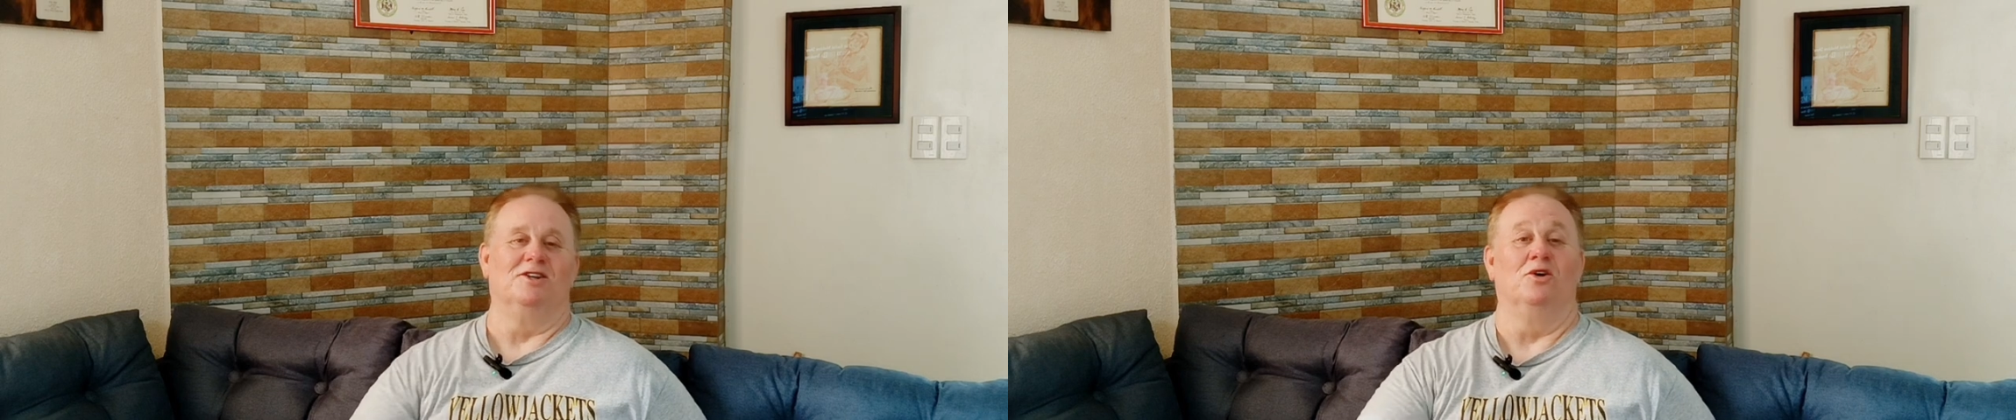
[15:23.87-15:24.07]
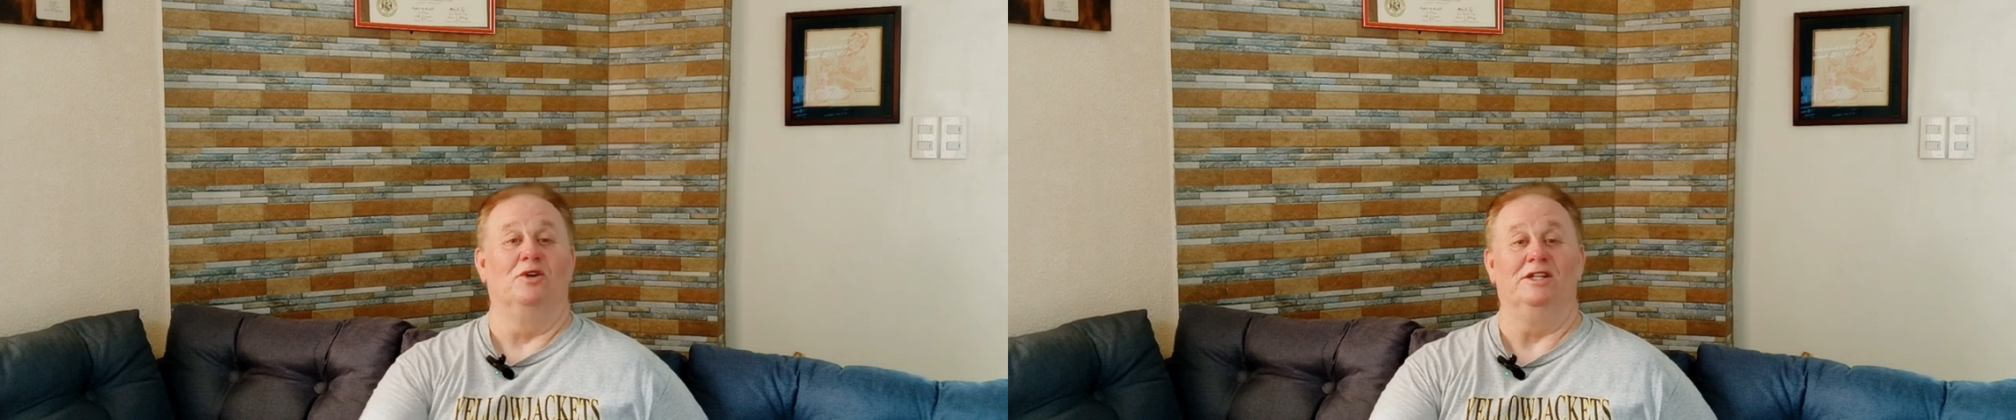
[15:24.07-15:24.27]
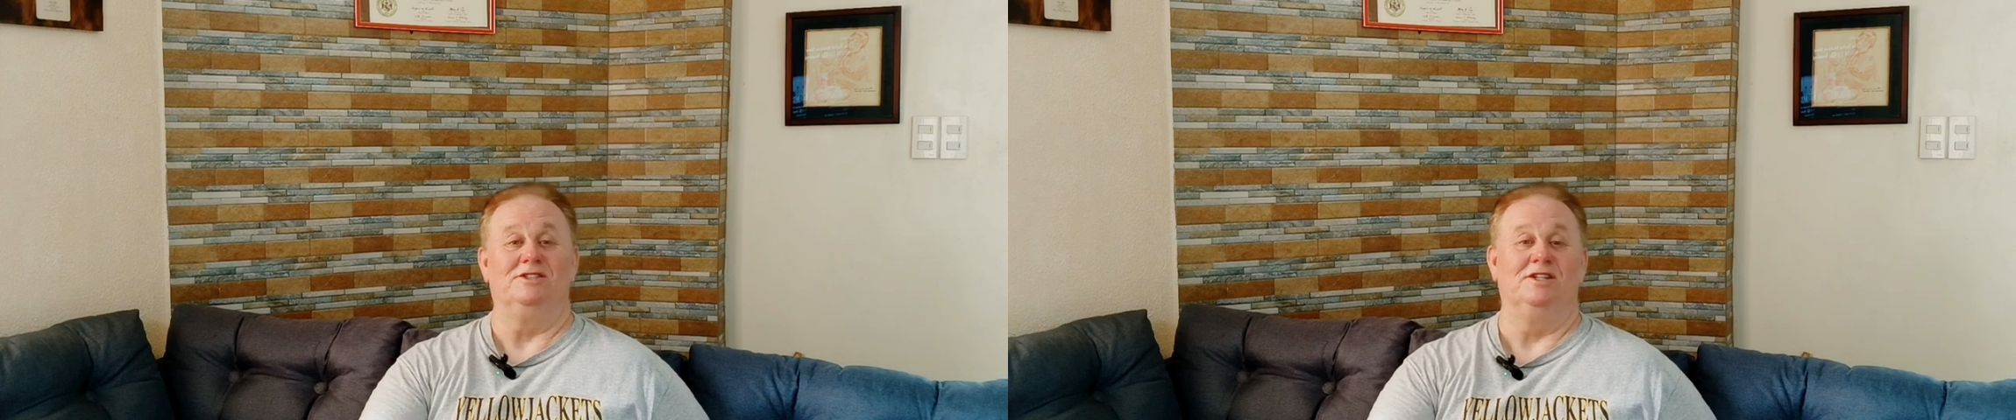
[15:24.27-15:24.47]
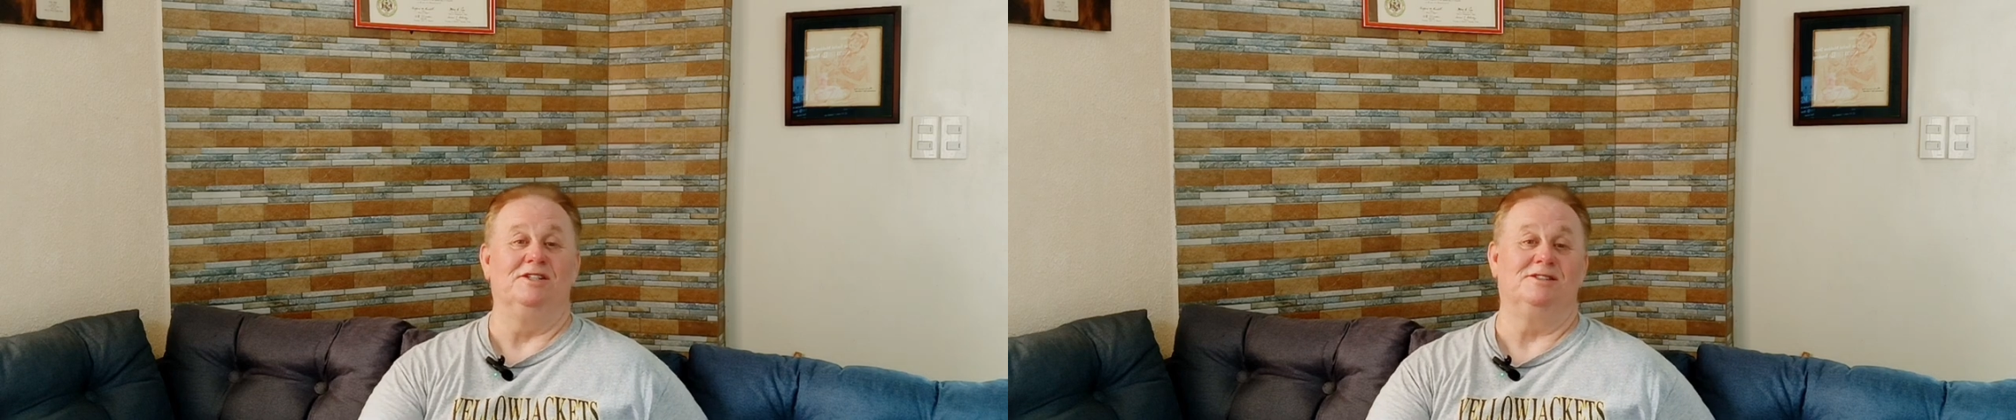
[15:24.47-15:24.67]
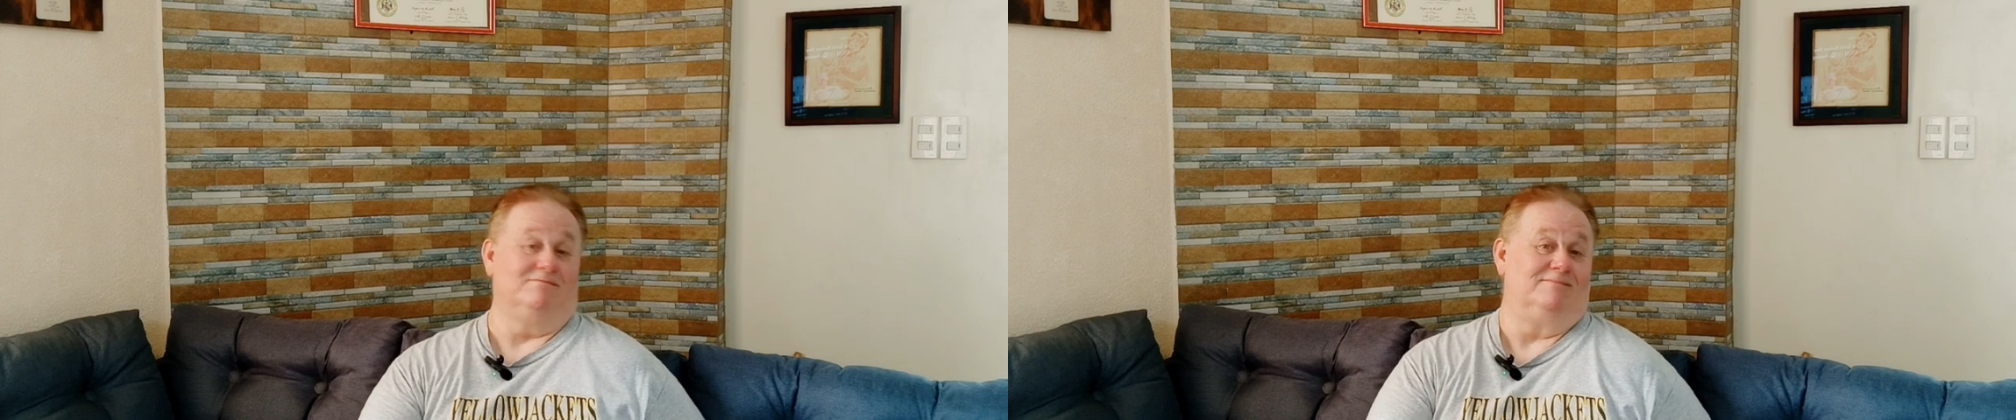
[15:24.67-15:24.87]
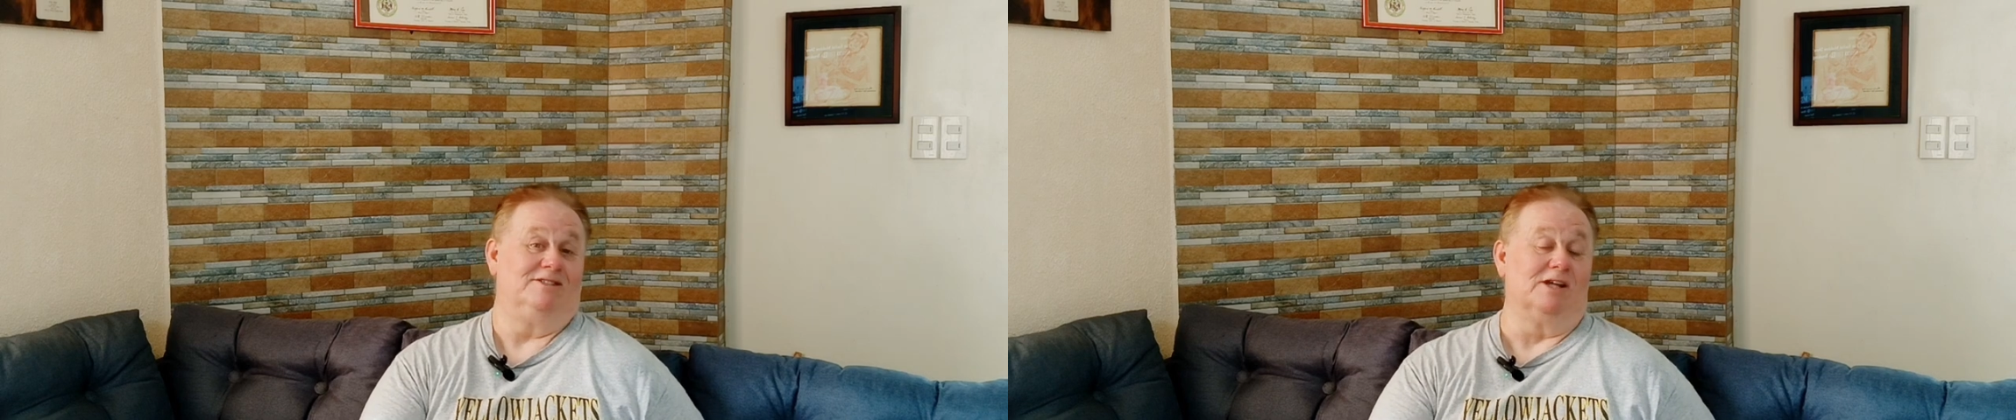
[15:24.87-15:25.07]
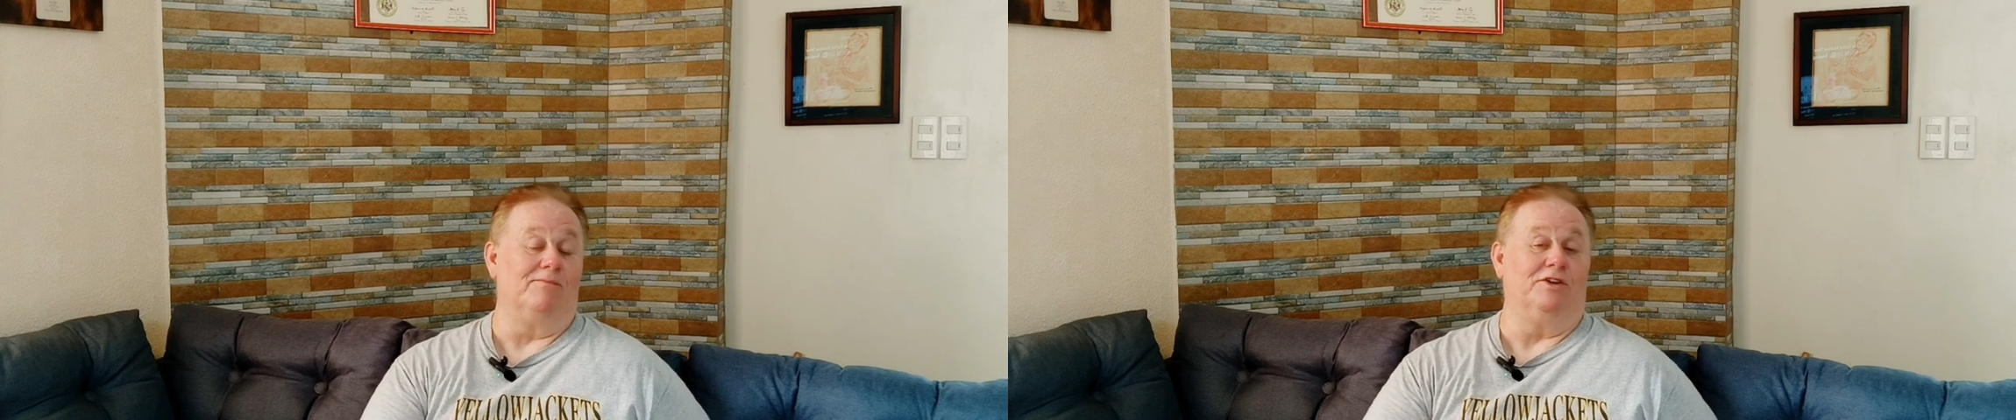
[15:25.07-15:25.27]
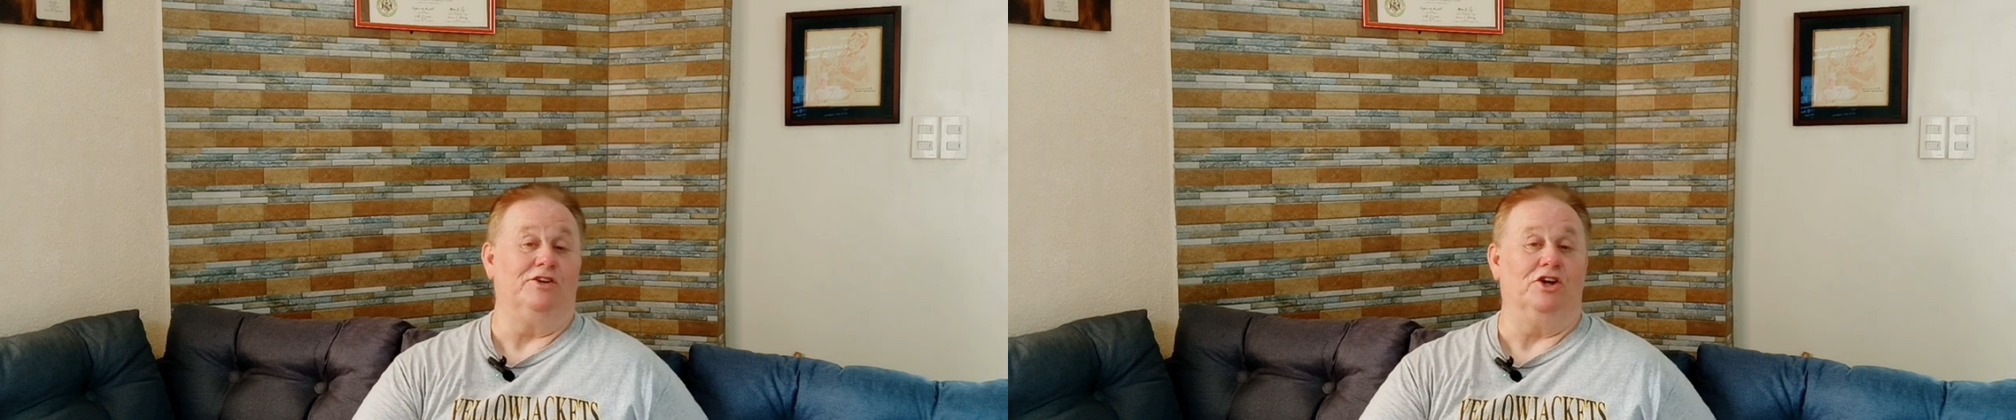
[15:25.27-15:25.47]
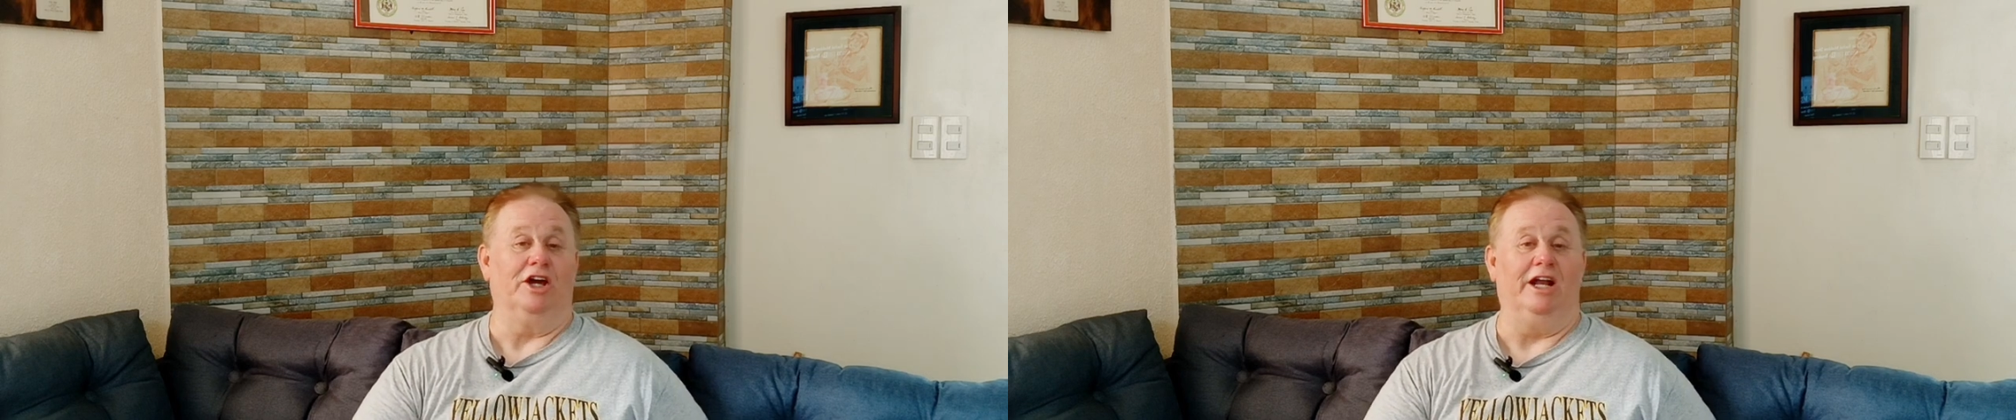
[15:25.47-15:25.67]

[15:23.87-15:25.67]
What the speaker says: So it's just something you're